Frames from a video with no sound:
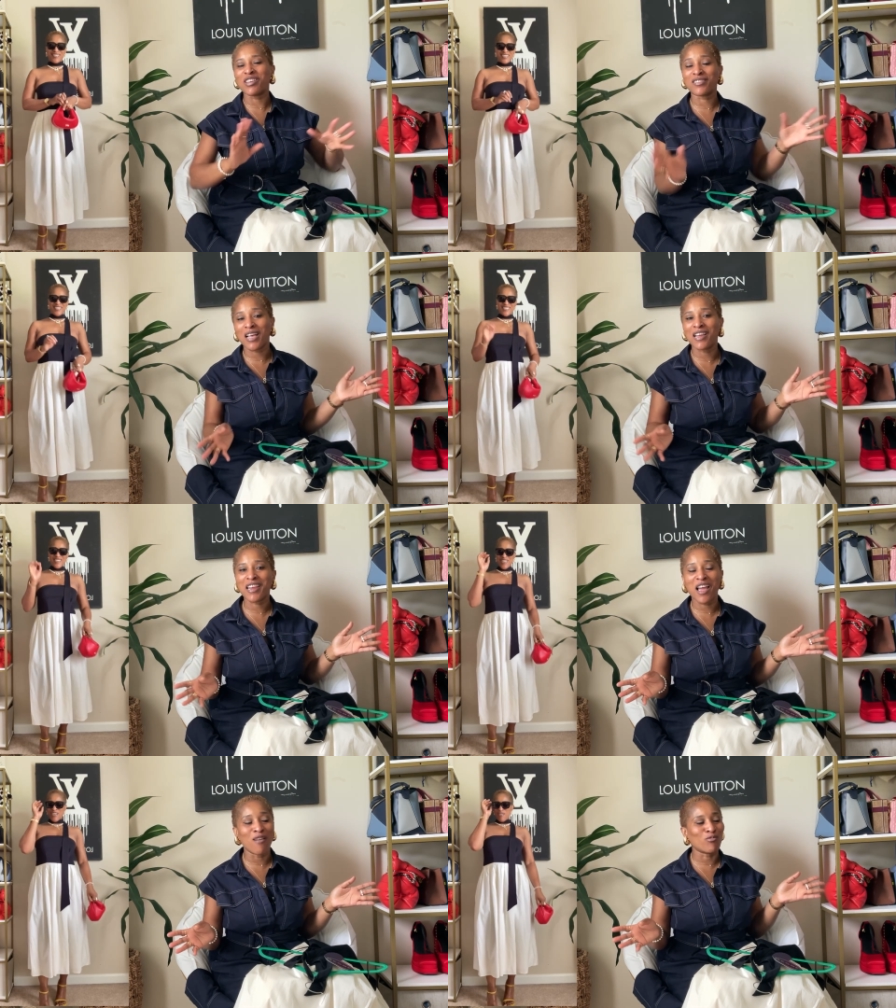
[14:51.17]

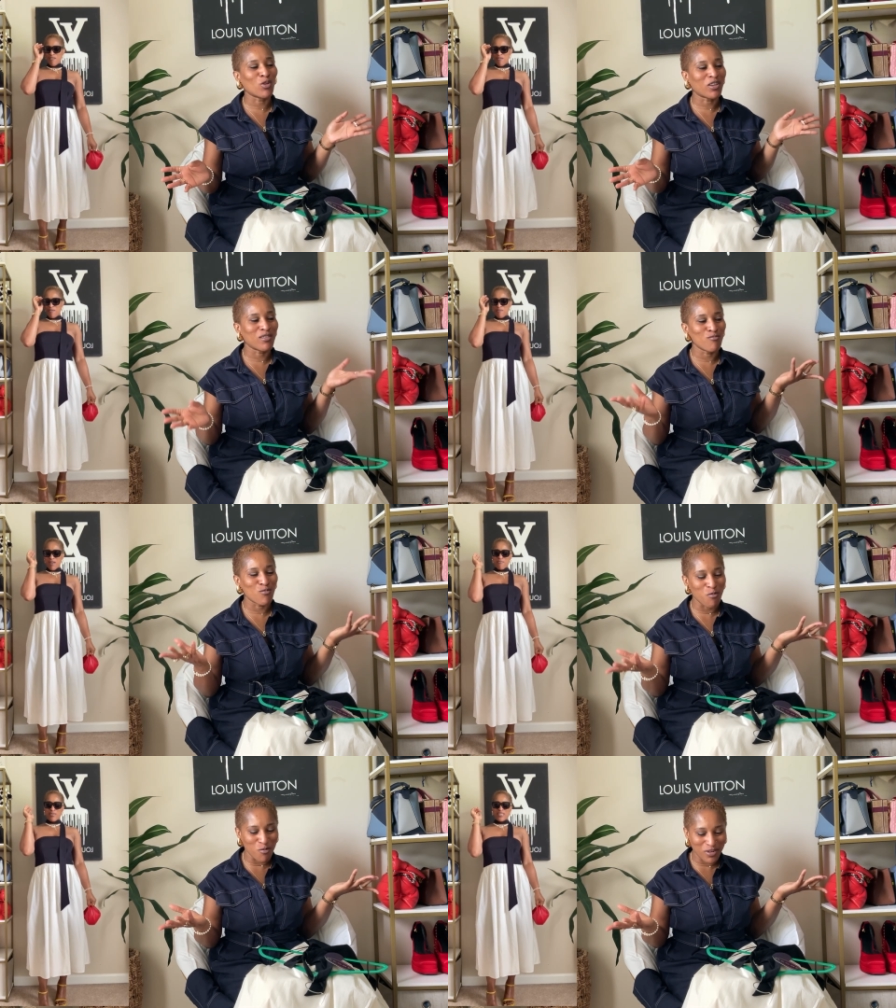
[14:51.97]
excited. I'm
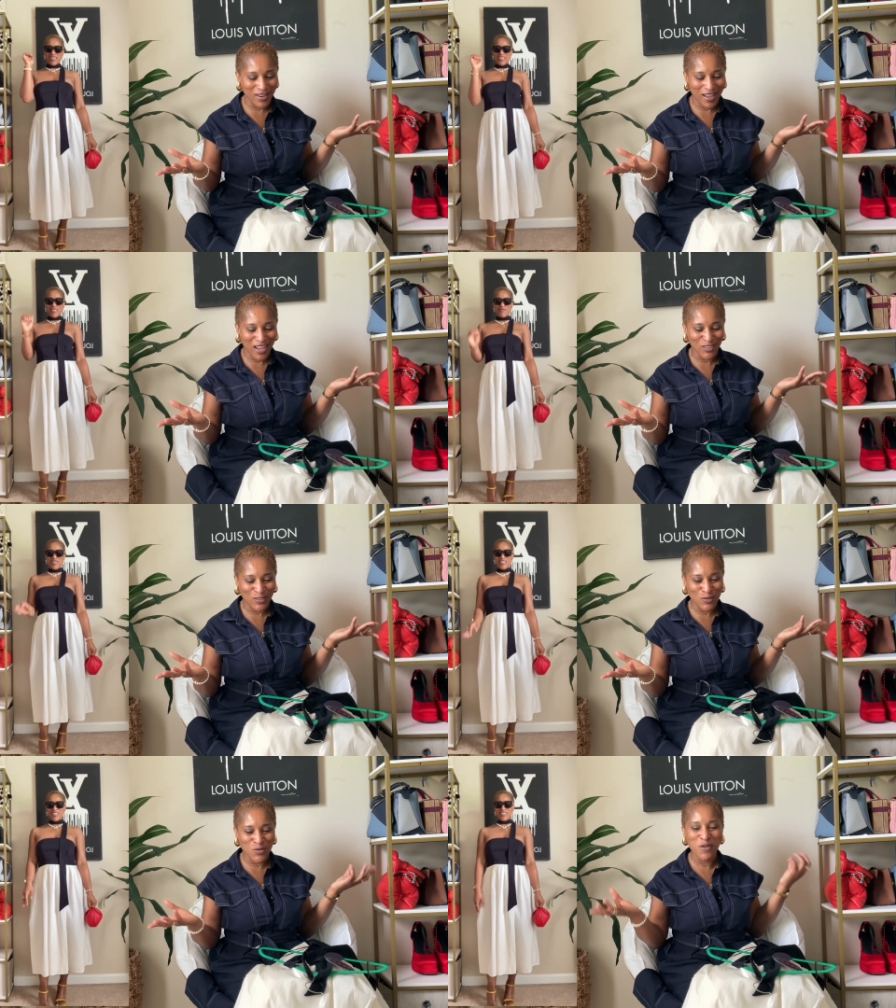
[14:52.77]
talking more than I
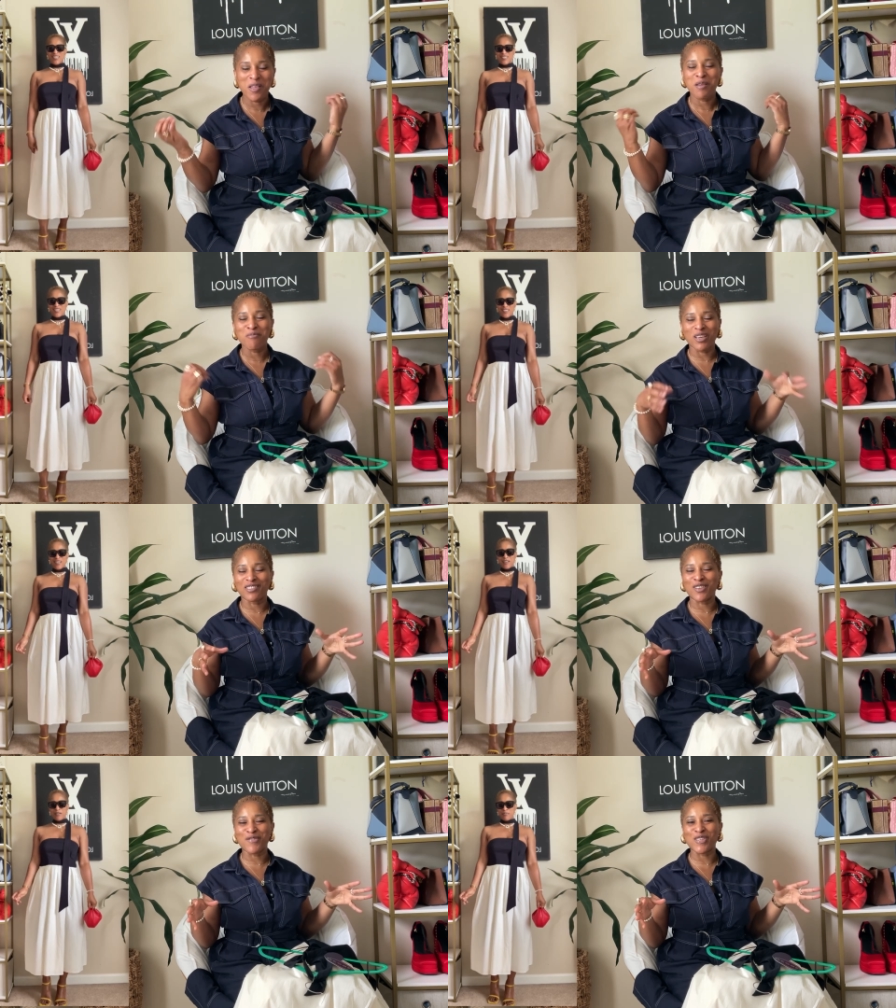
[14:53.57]
should
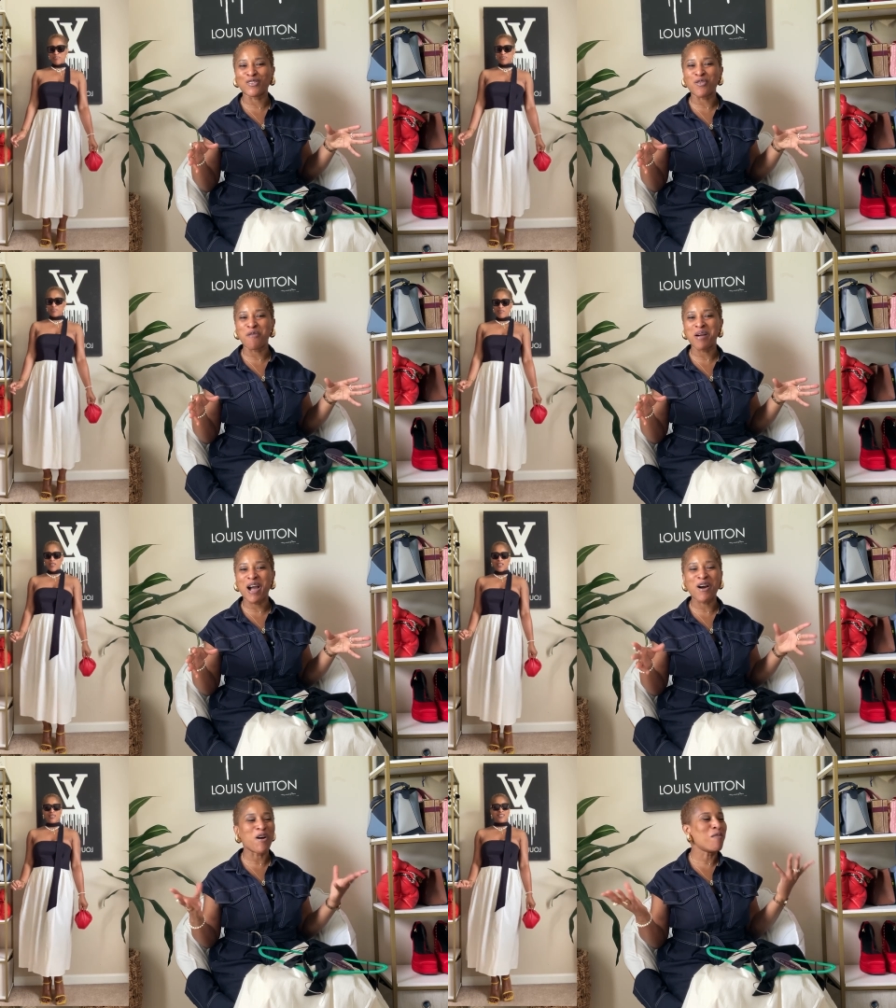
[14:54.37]
because of this
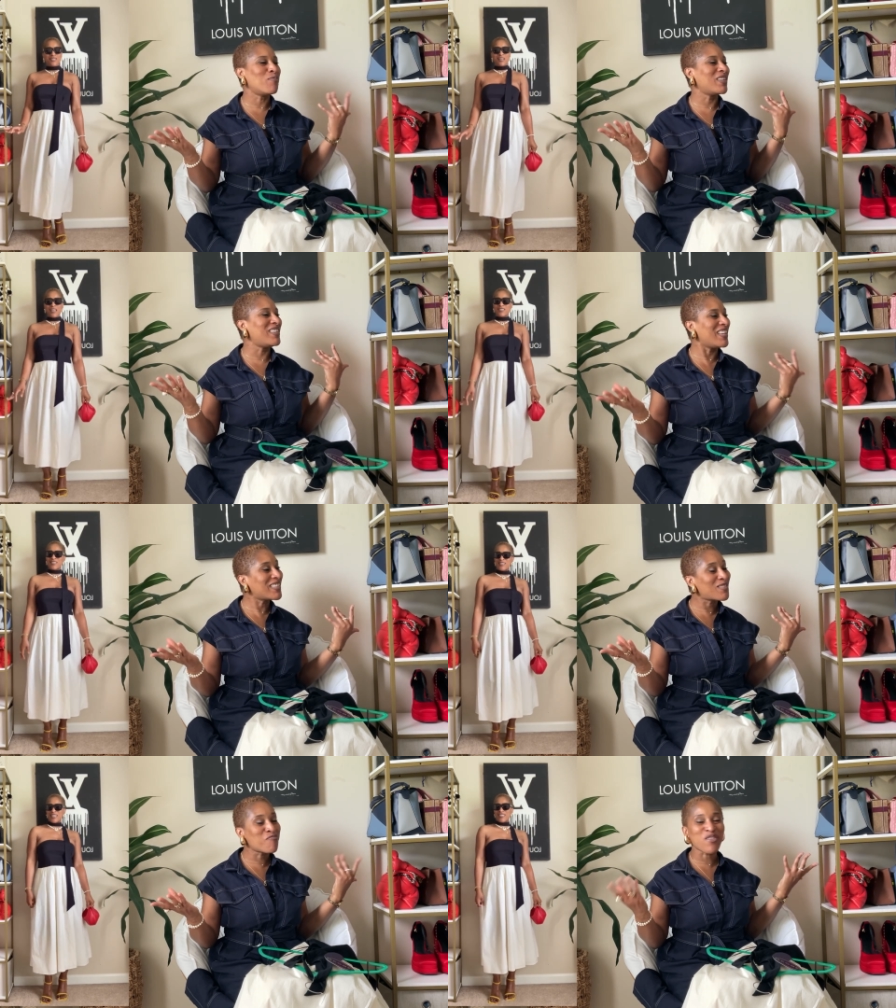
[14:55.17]
Walmart haul. But
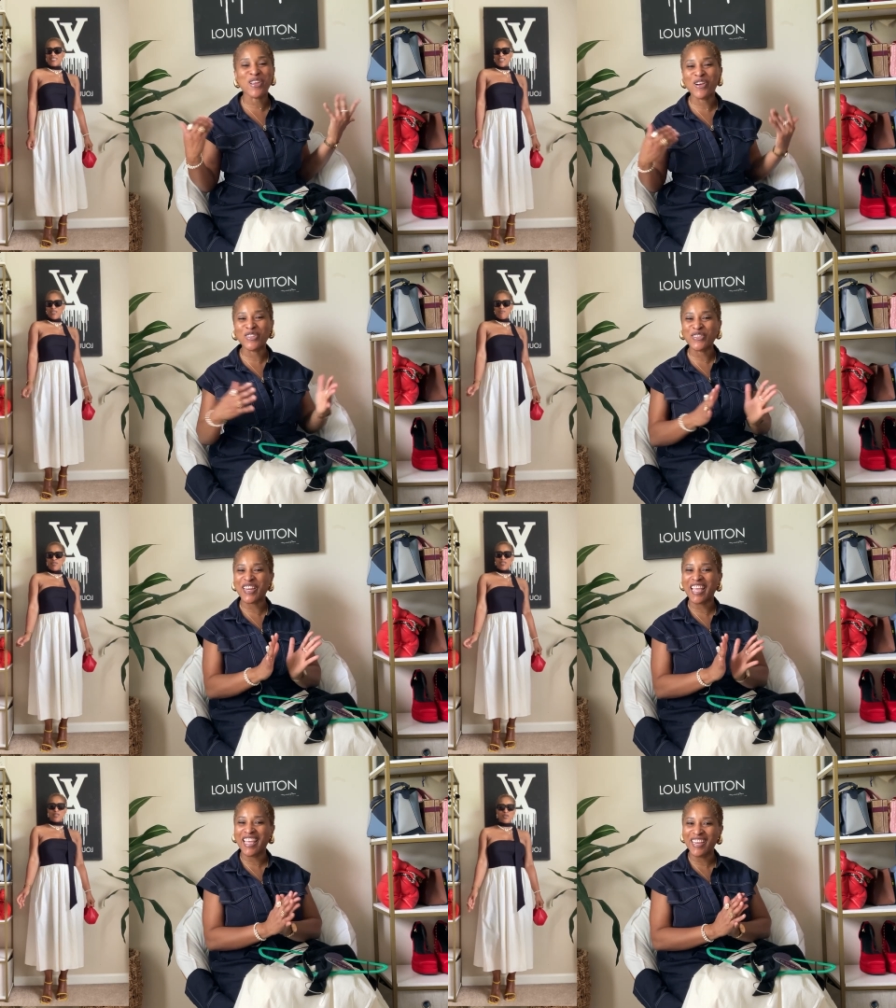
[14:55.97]
this brings us to
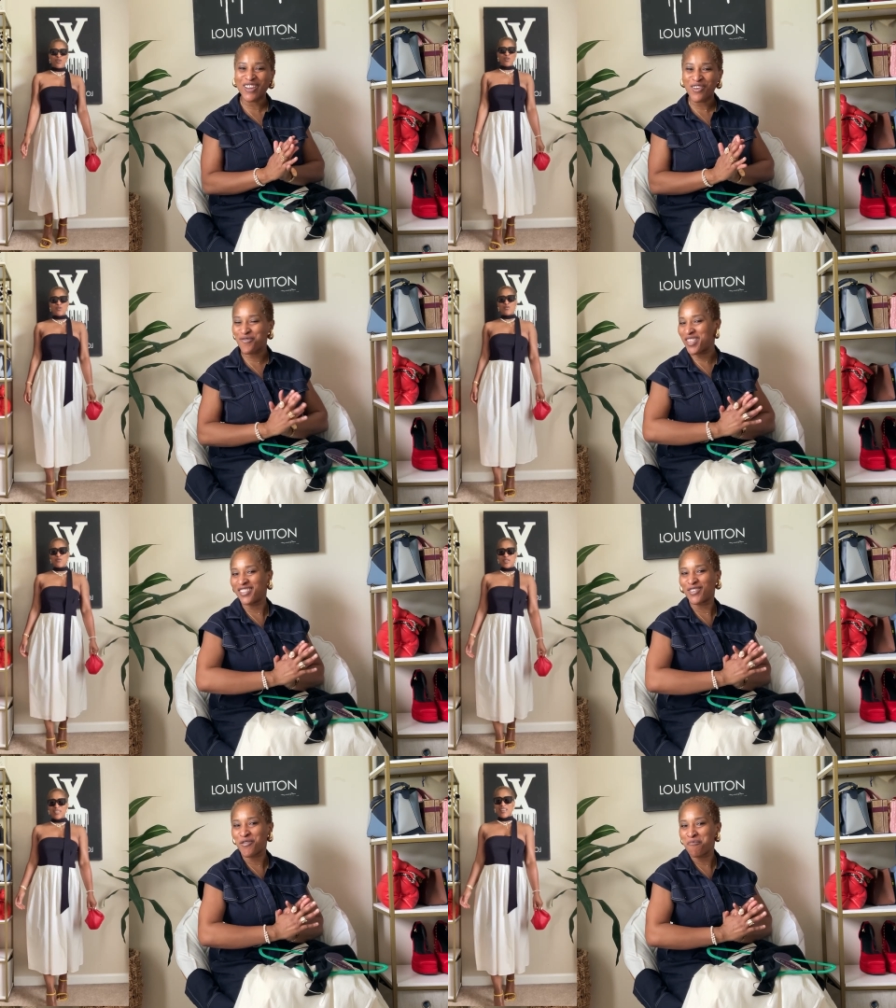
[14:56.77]
the end of this